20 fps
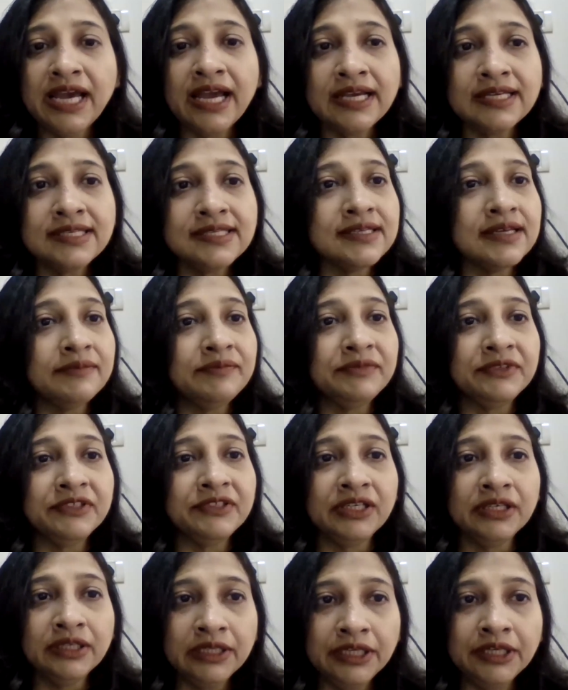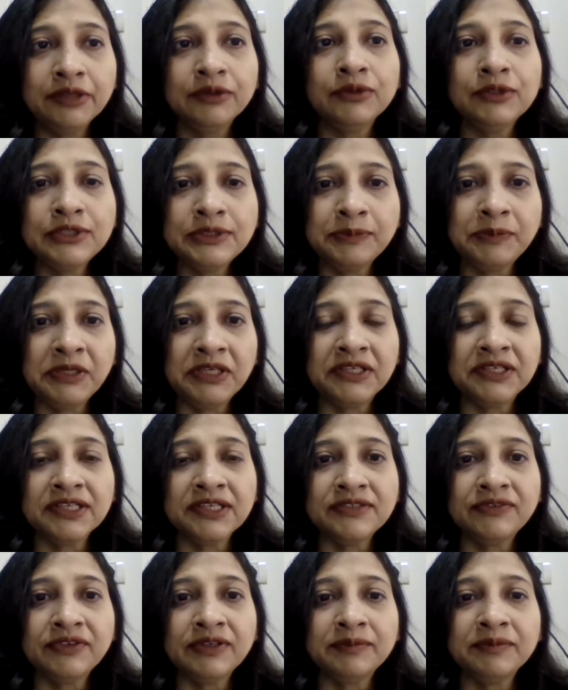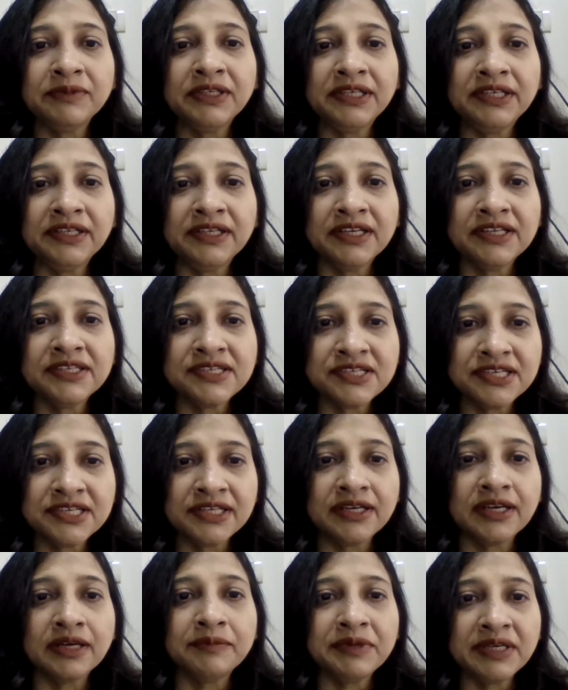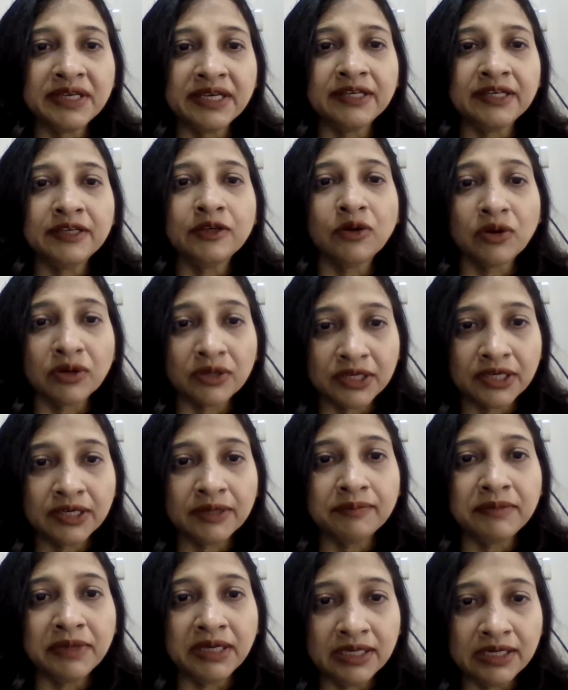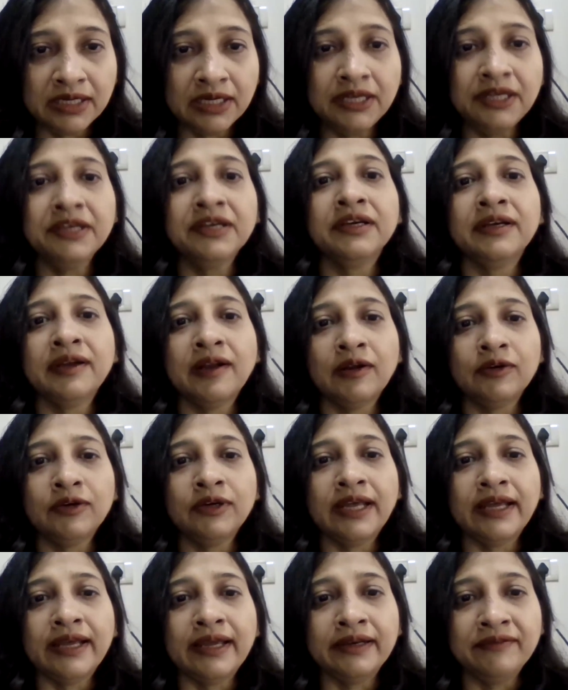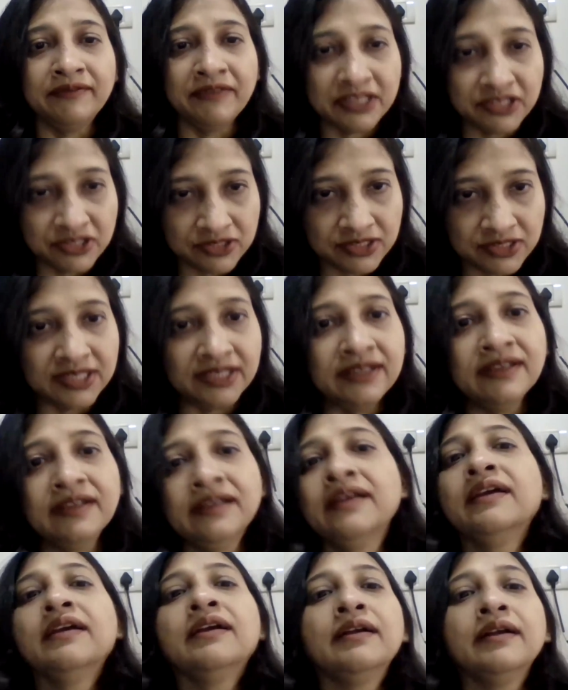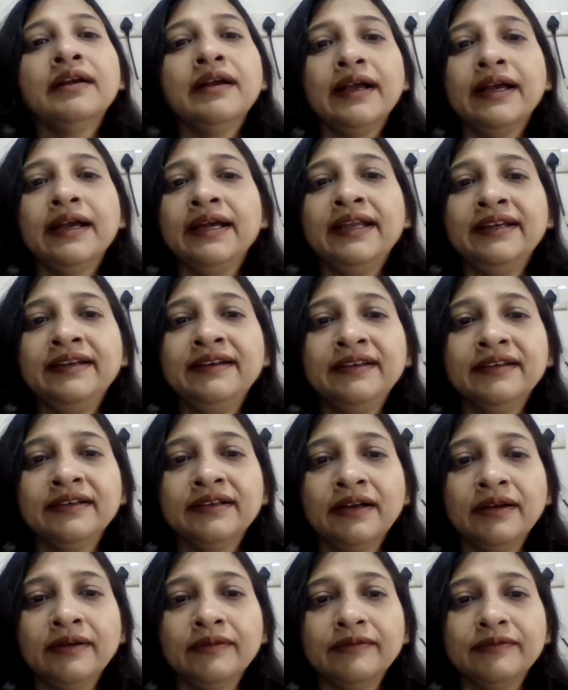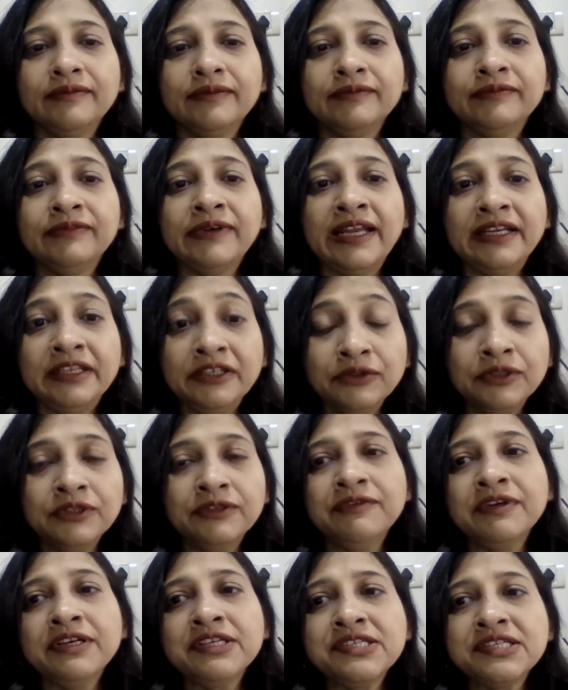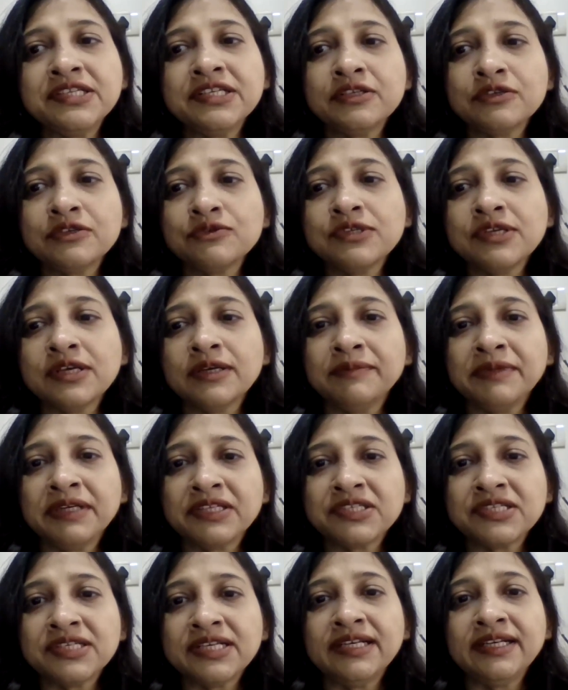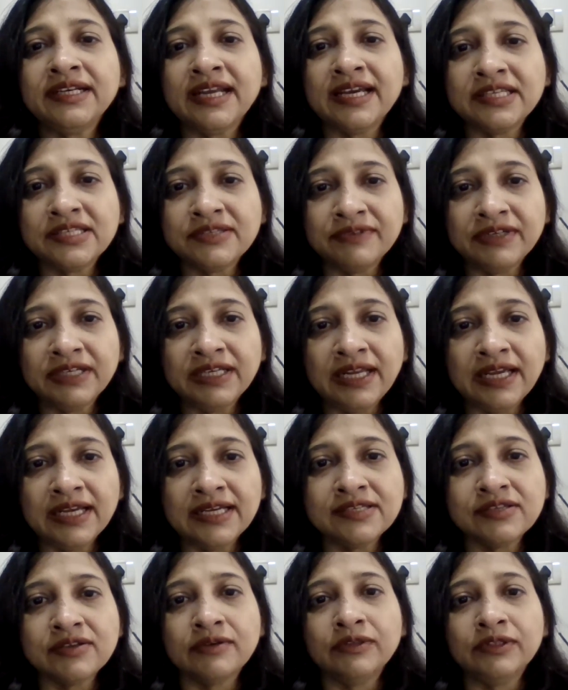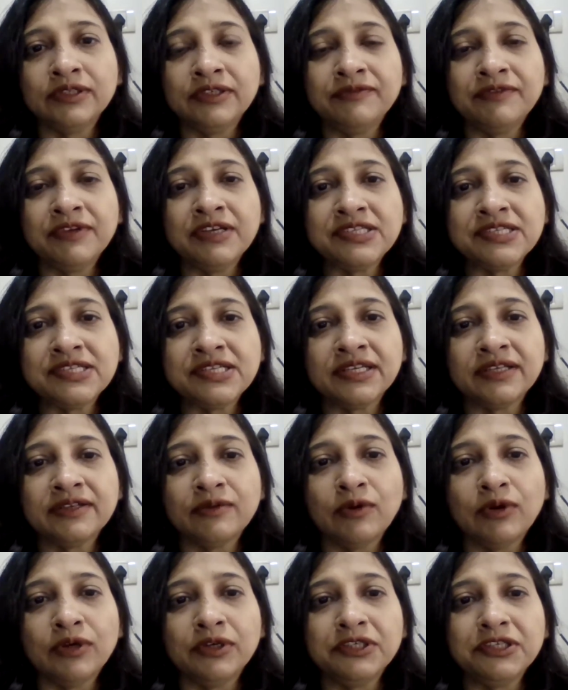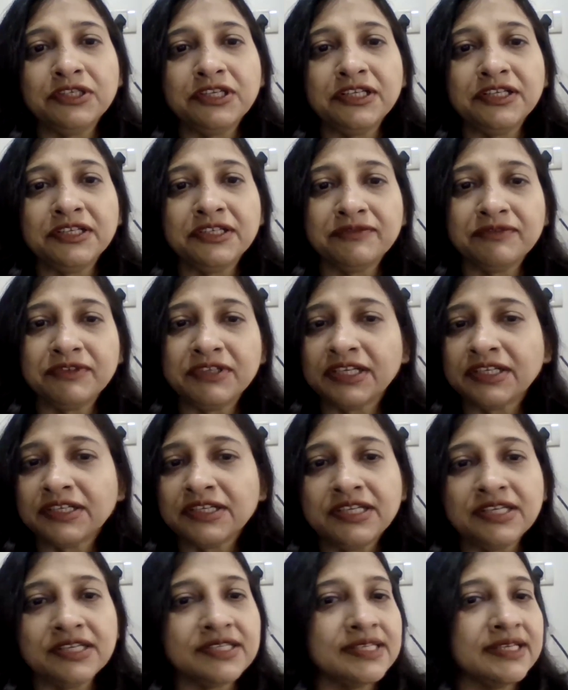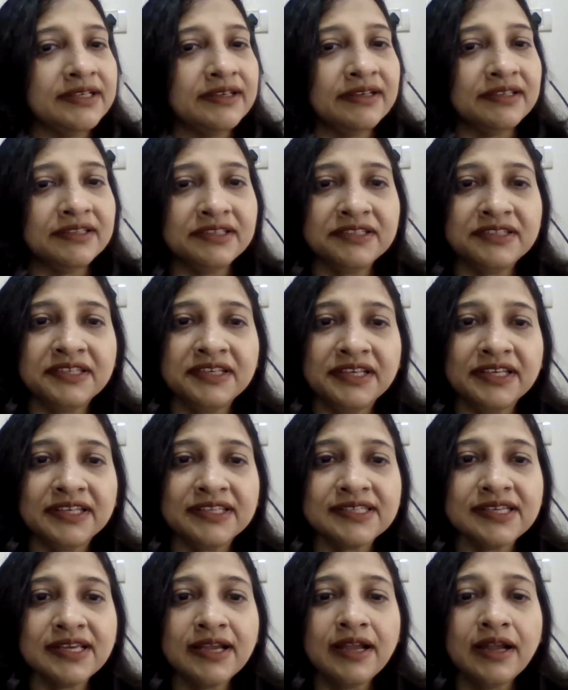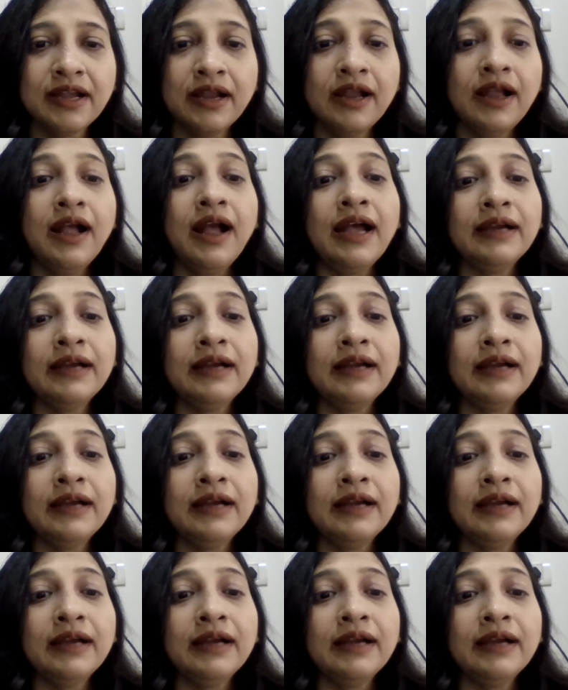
which has some really good speakers from the industry coming and talking mainly around investing and value investing to some extent, as well as on investing quantitative techniques and other things.